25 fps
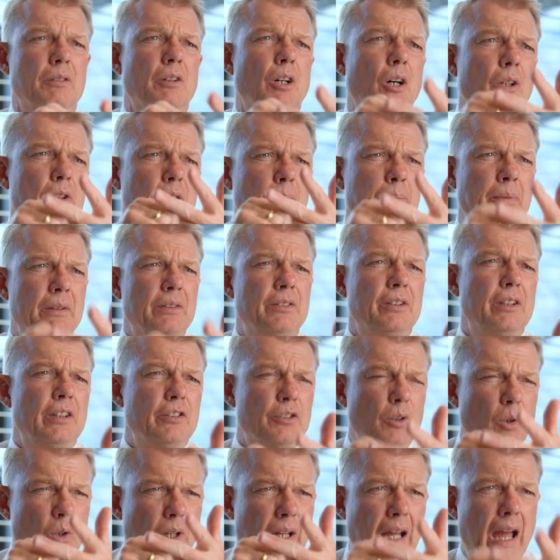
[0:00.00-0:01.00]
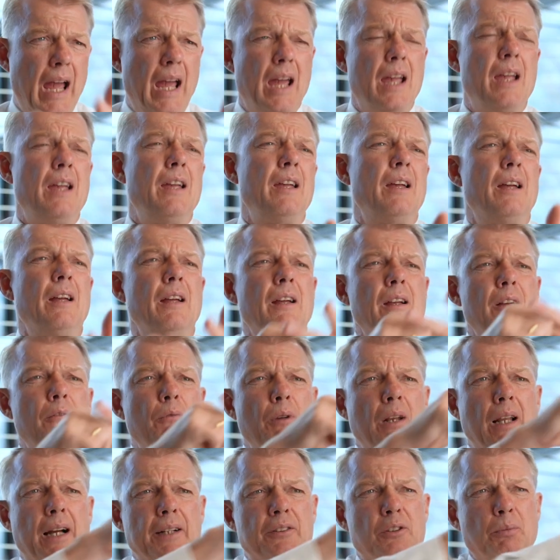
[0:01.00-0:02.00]
Occupancy is okay.
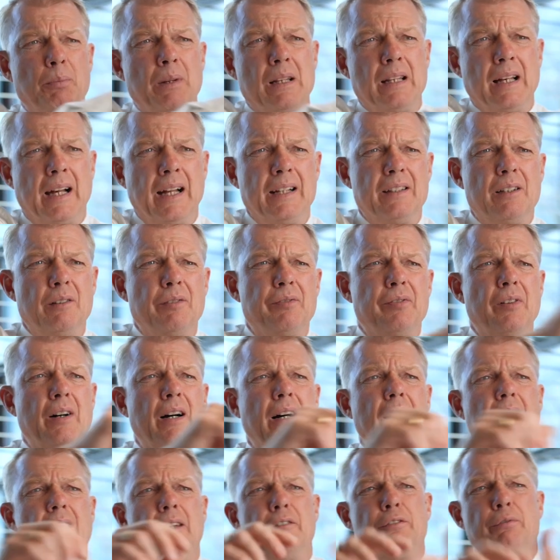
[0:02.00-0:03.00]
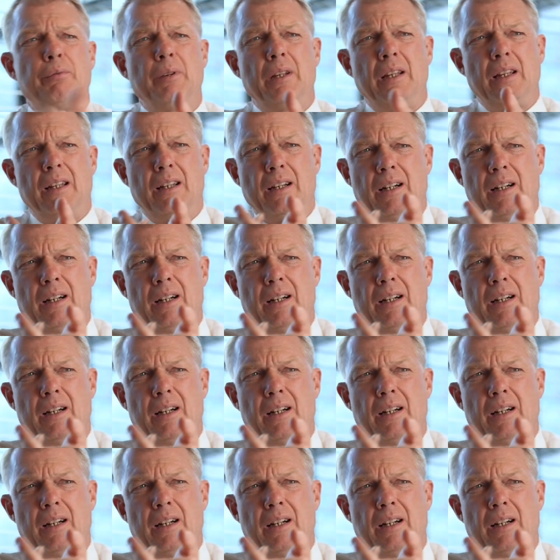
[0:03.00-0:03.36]
We like to be 95. We